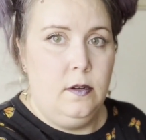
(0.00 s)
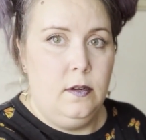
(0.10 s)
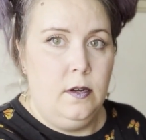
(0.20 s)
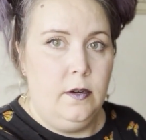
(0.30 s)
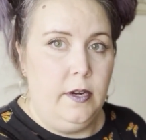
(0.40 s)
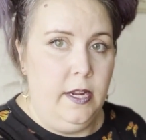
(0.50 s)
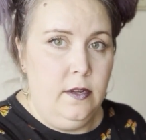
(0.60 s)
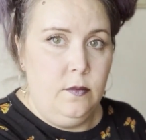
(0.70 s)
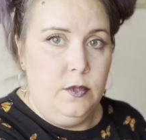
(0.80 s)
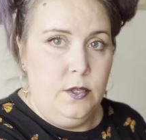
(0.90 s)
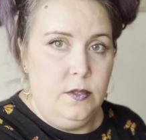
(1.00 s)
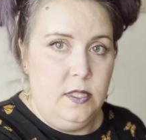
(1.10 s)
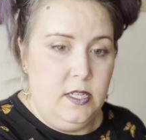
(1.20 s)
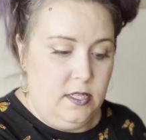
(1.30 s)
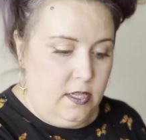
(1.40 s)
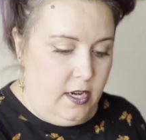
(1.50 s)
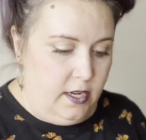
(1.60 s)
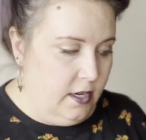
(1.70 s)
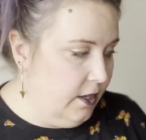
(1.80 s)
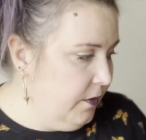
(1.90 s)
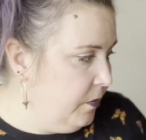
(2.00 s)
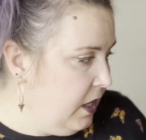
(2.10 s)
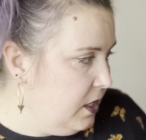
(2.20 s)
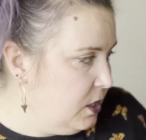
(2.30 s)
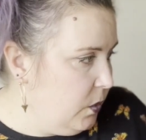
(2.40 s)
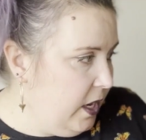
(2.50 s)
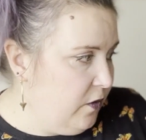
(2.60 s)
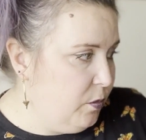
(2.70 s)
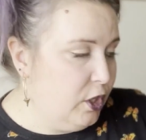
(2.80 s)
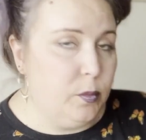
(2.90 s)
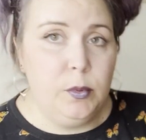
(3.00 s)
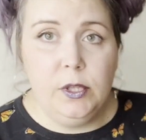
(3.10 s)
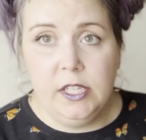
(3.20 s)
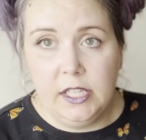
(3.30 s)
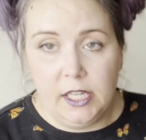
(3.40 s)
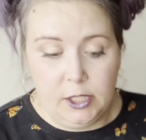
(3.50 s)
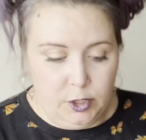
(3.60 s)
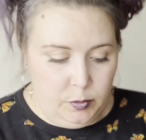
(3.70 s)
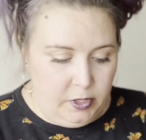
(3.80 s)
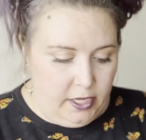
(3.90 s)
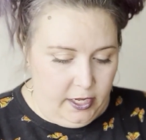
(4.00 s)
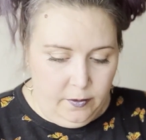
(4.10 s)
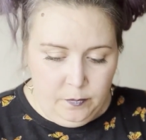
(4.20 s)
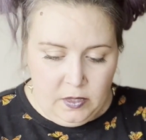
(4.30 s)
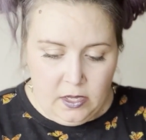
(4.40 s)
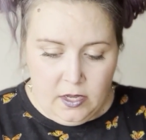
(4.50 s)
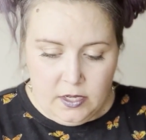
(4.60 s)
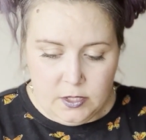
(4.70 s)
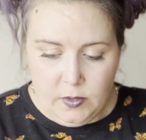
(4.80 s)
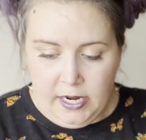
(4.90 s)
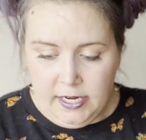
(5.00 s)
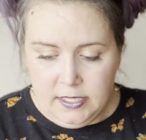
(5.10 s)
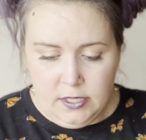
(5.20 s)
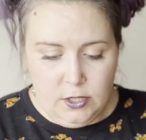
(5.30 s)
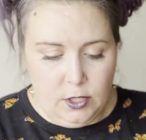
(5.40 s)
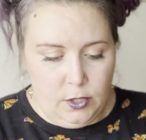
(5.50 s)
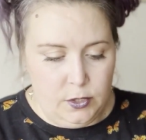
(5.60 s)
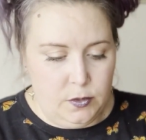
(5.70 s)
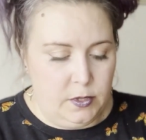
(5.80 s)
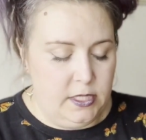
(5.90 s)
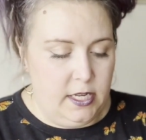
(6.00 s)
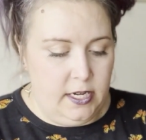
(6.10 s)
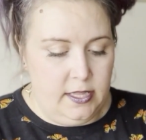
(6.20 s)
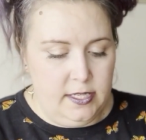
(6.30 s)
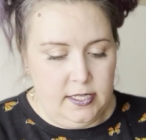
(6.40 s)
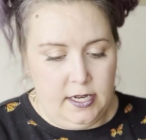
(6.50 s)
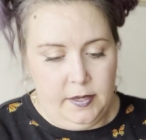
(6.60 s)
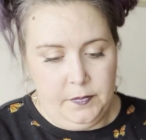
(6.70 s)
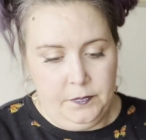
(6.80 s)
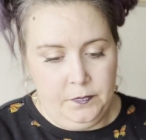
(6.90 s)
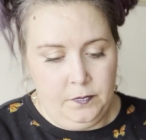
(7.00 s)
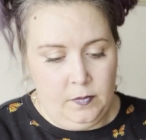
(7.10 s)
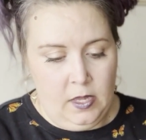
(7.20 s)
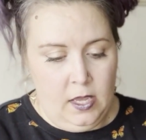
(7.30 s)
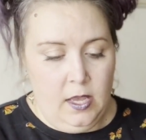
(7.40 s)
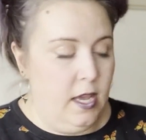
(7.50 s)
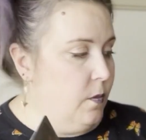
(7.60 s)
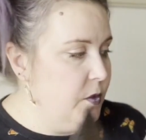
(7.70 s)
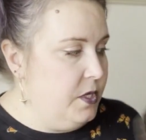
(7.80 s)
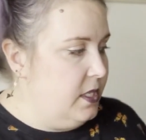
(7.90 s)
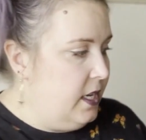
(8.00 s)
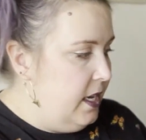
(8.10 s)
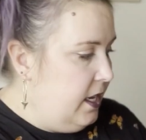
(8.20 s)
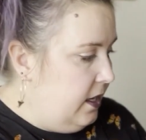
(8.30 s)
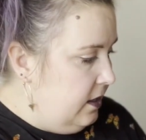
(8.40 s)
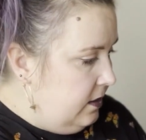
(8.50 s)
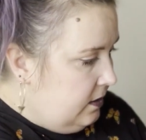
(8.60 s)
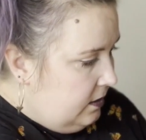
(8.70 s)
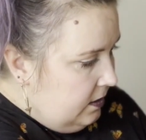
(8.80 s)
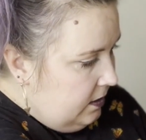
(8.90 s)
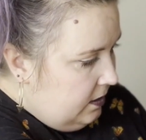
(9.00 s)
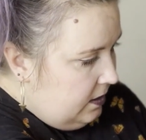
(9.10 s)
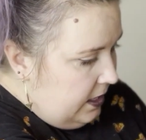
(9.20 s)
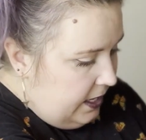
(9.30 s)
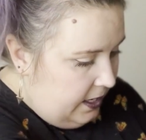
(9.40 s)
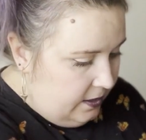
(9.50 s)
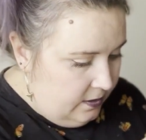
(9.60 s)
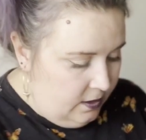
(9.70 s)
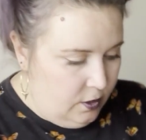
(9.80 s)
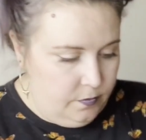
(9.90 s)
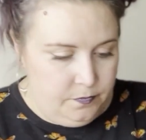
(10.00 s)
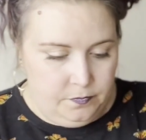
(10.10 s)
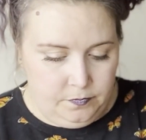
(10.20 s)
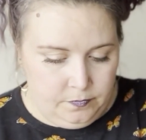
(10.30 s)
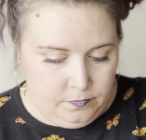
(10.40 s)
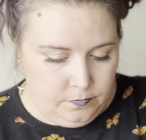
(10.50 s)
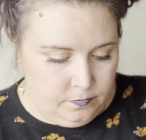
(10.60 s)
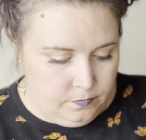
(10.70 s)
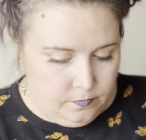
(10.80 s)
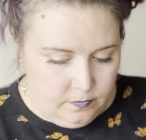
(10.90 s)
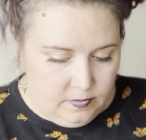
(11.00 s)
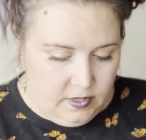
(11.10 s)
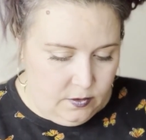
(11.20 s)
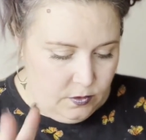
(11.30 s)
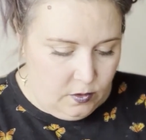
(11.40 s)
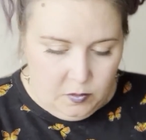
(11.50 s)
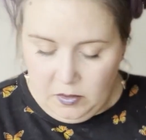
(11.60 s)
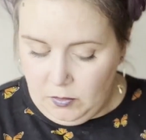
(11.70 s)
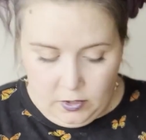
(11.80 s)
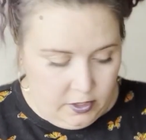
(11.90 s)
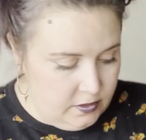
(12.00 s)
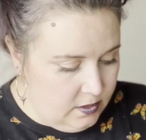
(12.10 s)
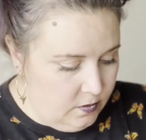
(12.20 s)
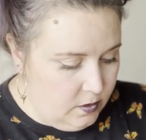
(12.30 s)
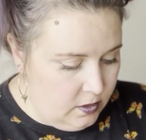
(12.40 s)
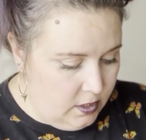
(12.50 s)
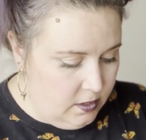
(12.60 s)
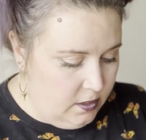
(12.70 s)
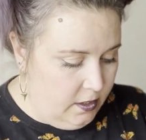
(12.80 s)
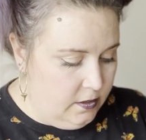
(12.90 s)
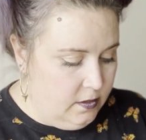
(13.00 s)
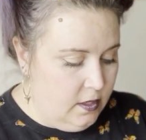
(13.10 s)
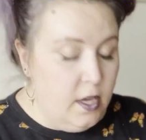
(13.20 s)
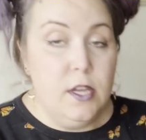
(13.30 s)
All right, we'll use this guy here. So we have purple and yellow playing. So as the ghost, we're setting this up, and we'll say that, oh, those are the people cards. Those aren't us cards.